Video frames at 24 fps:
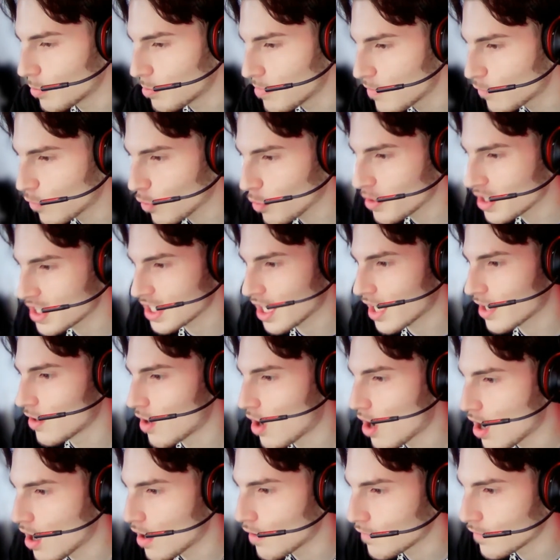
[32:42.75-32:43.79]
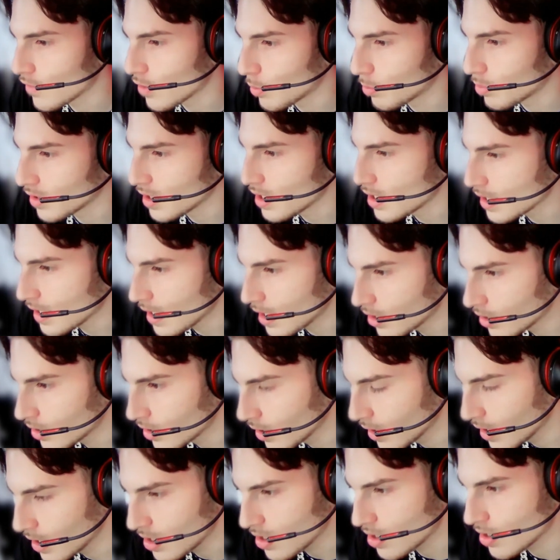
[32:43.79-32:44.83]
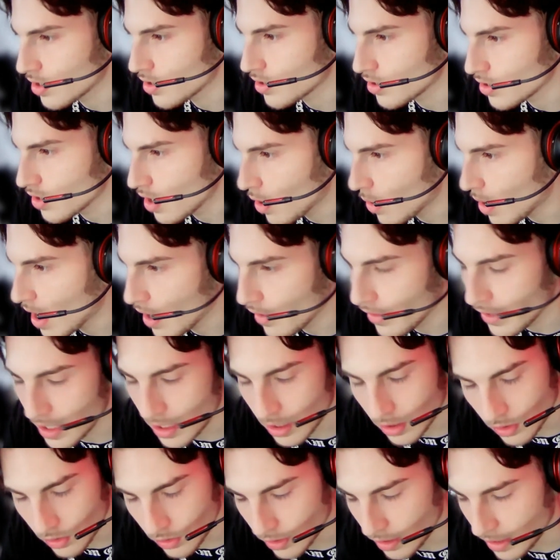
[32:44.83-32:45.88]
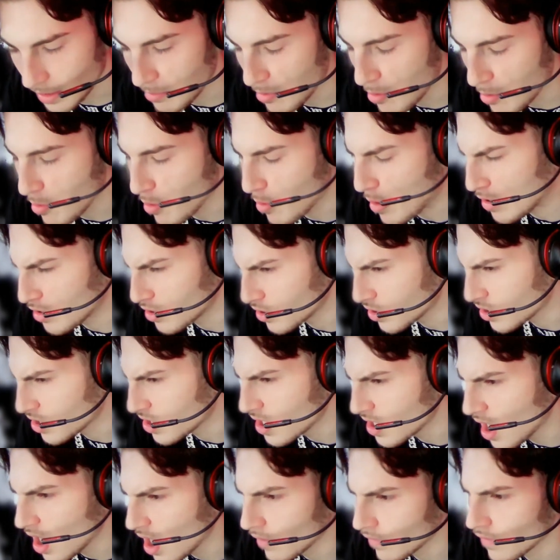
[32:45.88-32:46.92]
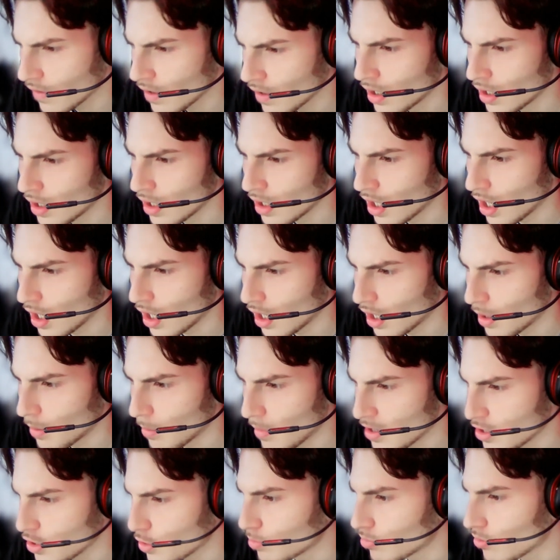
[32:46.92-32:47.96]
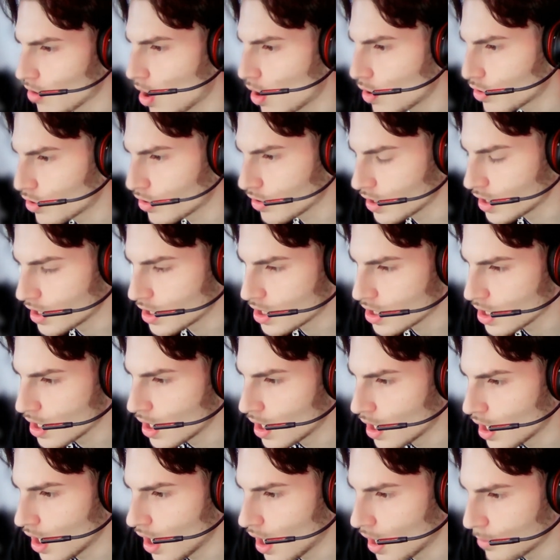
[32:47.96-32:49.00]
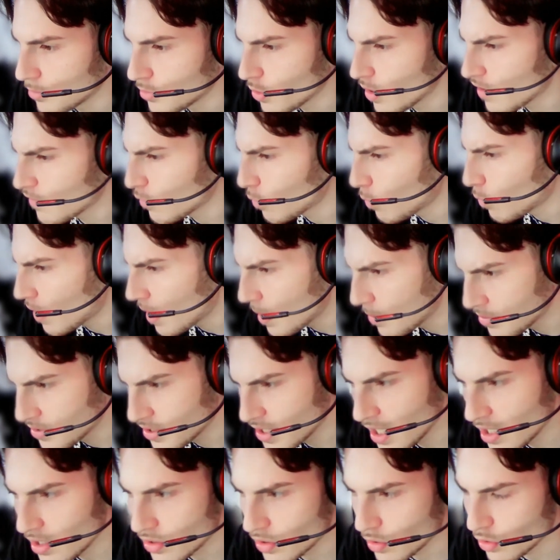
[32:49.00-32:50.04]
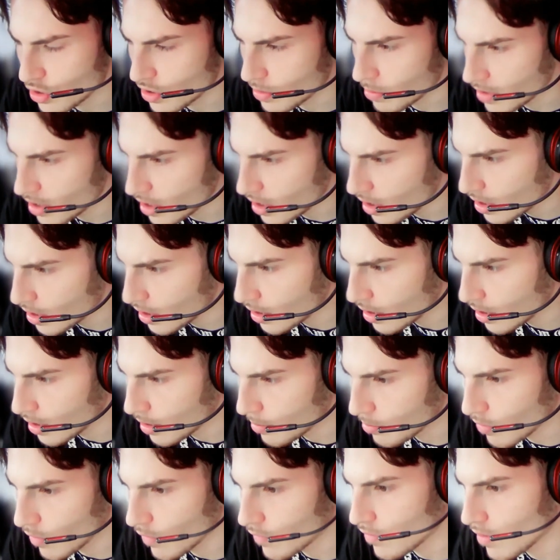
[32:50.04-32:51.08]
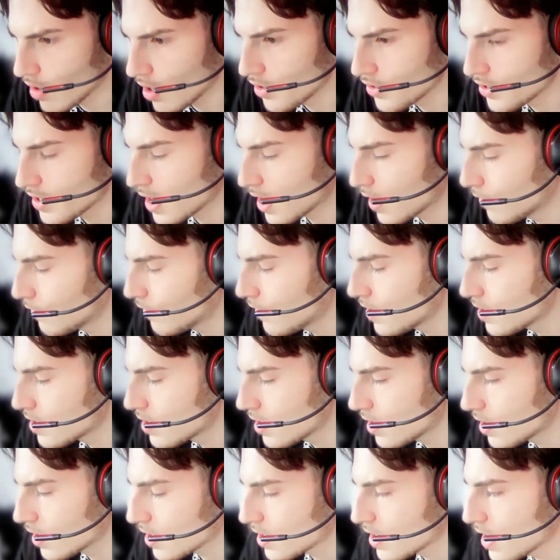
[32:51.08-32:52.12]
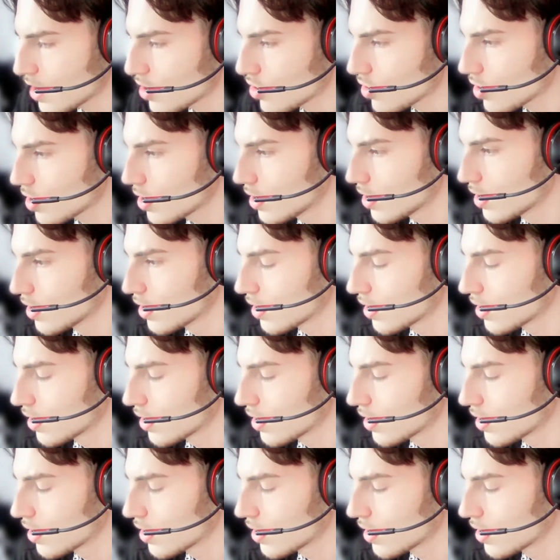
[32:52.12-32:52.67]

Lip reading: Before we sign off, please let our listeners know how they can learn a little bit more about yourself and your brokerage. Do you have a website, social media profiles they can visit, etc.?